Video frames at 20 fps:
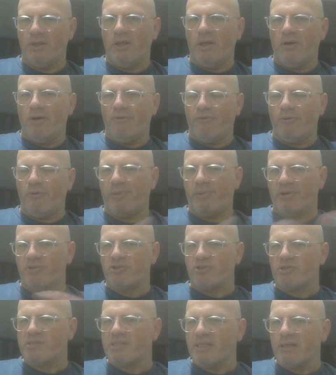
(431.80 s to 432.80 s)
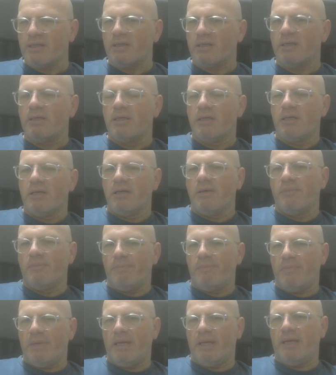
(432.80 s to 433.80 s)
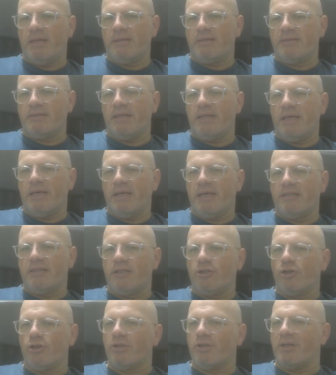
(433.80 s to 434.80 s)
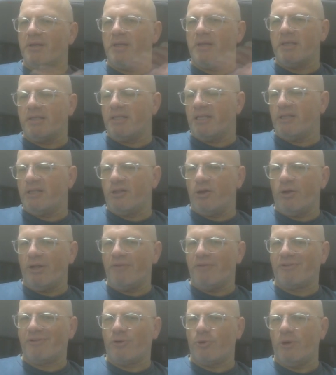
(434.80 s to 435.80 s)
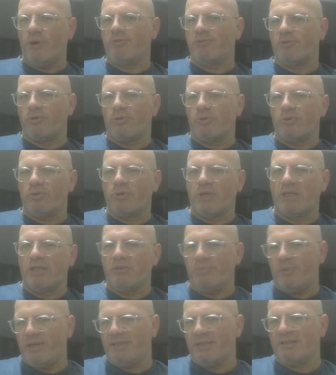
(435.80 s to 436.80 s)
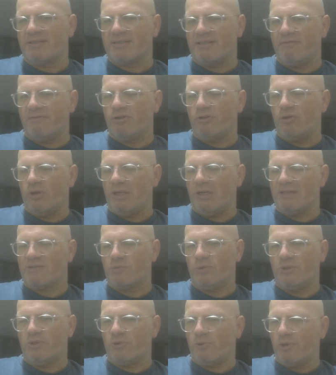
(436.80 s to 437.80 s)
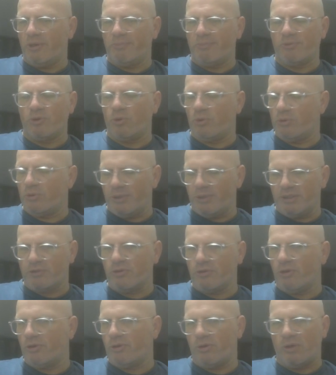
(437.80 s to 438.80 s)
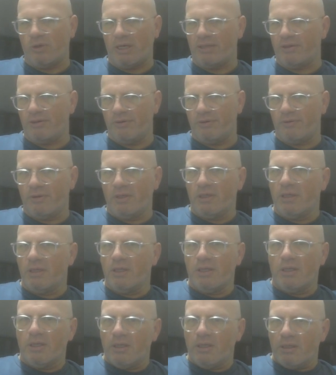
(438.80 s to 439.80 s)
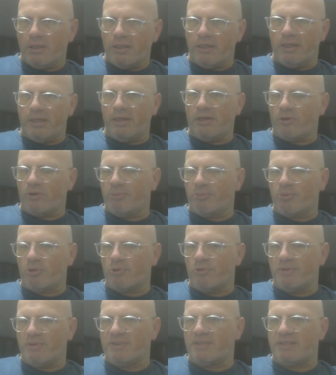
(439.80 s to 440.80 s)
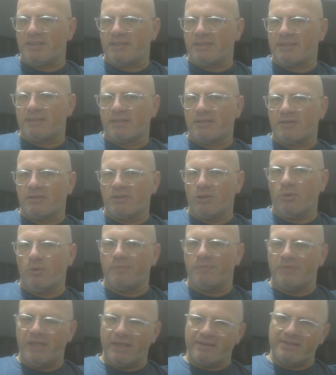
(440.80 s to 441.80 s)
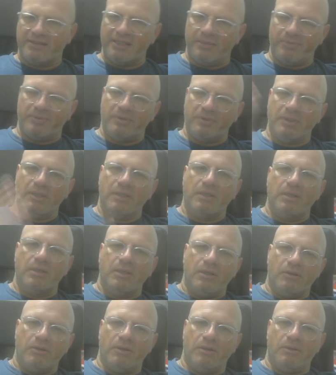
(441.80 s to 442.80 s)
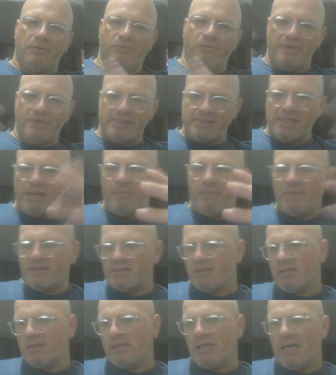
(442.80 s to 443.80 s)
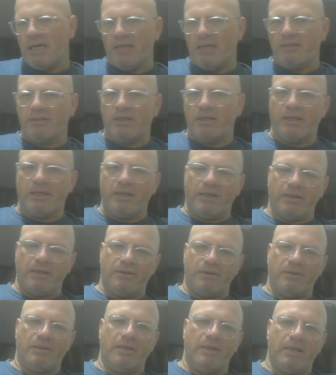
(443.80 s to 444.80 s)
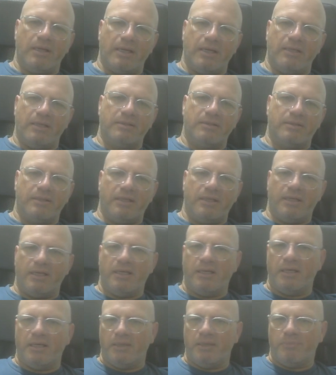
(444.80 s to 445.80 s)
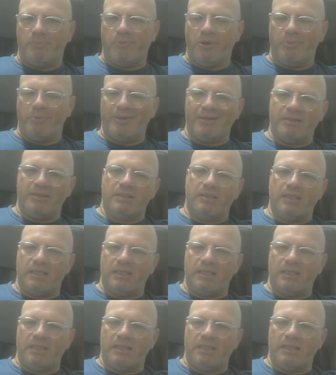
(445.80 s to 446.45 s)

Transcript: for purchasing, and they don't have crypto. You can't pay the $7 with crypto, with Bitcoin or other cryptocurrencies. So they accept Visa, MasterCard, and prepaid